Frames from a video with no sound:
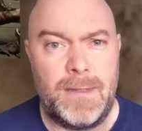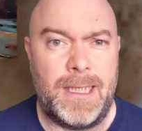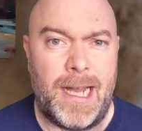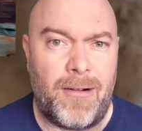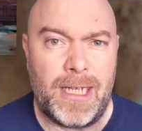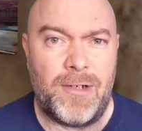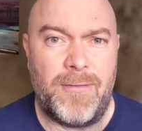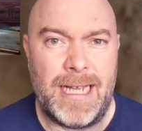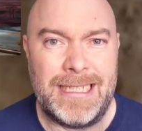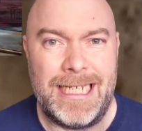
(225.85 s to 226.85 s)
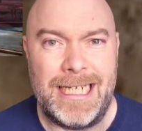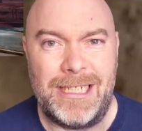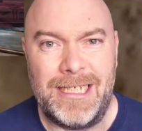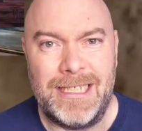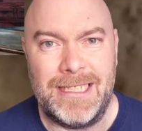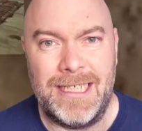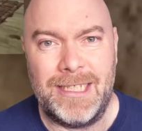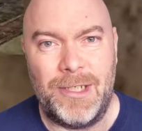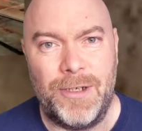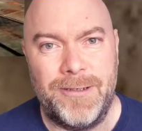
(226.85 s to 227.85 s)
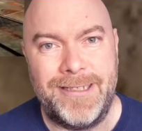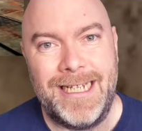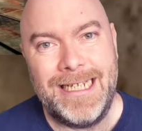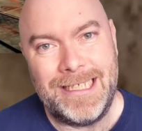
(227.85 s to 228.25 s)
the characterization isn't as good,